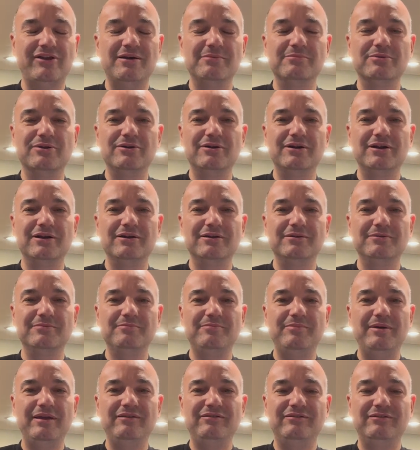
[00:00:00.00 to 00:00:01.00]
I'm gonna
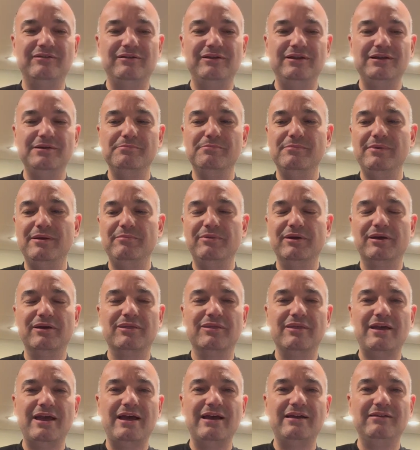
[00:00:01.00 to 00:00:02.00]
basically mimic
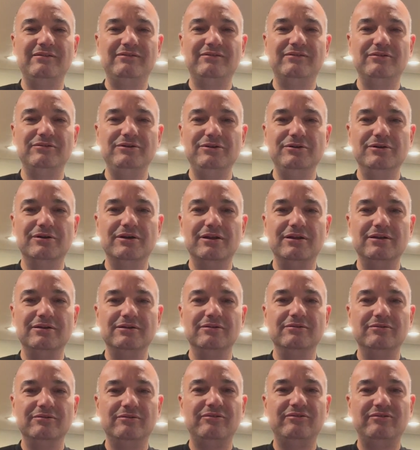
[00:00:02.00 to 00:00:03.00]
that so you
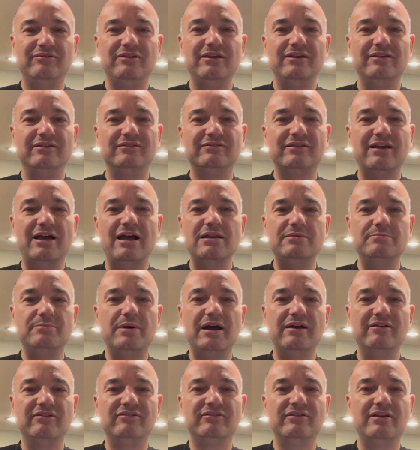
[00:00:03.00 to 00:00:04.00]
can see a side
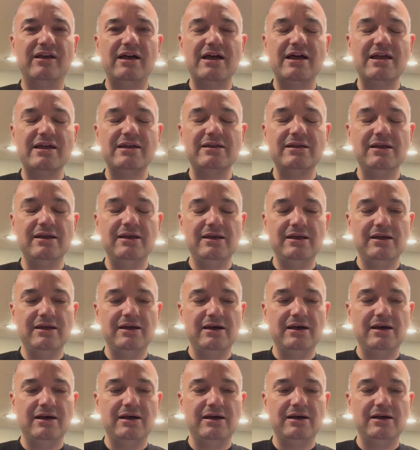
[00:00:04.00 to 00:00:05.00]
by side.
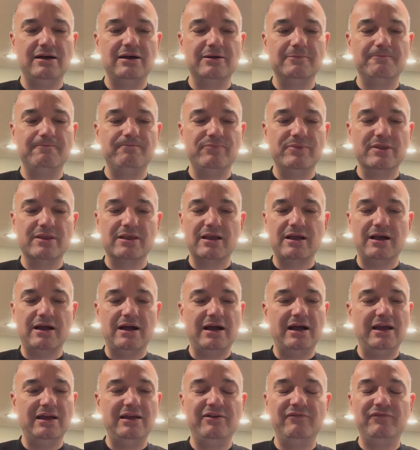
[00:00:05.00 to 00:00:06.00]
I
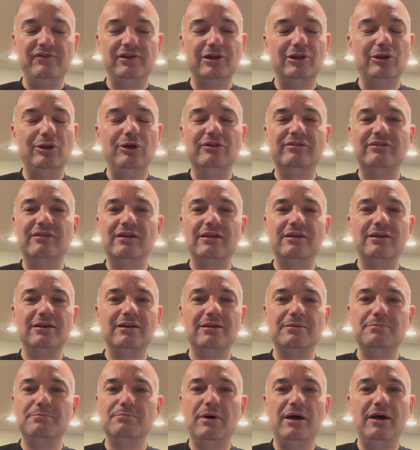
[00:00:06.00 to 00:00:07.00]
haven't looked at
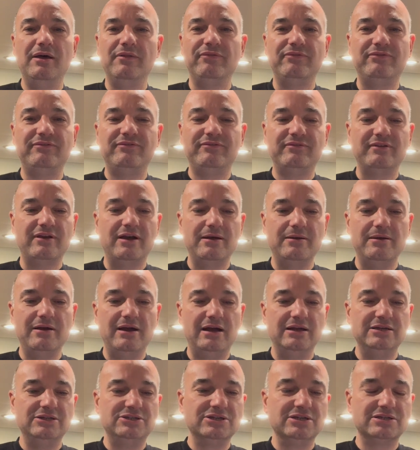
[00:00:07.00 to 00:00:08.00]
it in months.
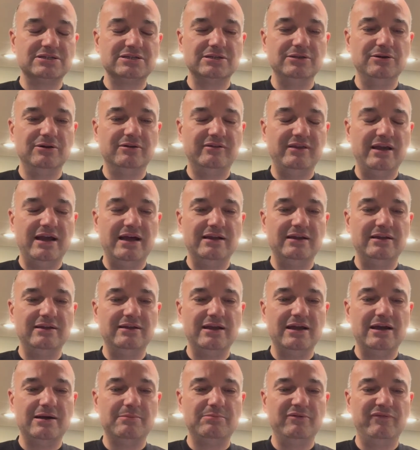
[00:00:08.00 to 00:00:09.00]
I just looked at it
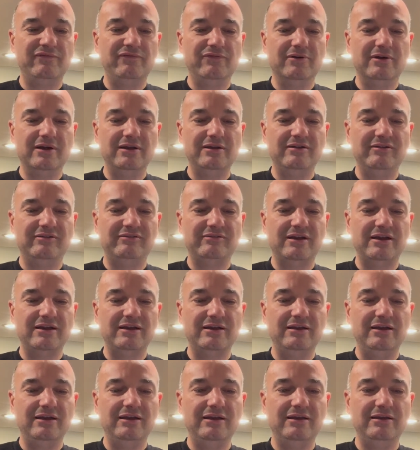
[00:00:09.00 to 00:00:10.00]
now before I
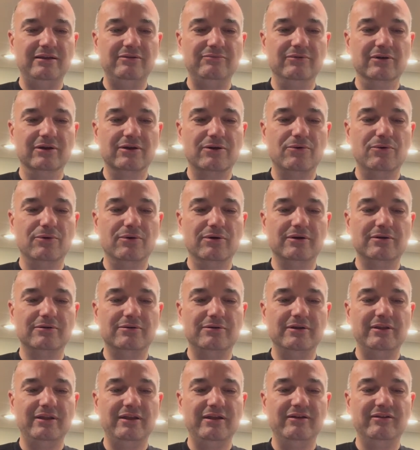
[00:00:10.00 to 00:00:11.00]
decided to hit record
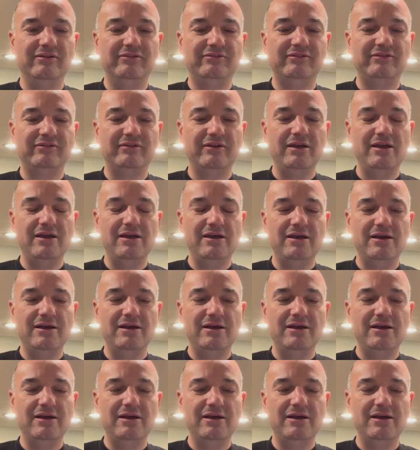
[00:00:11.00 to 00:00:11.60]
on this.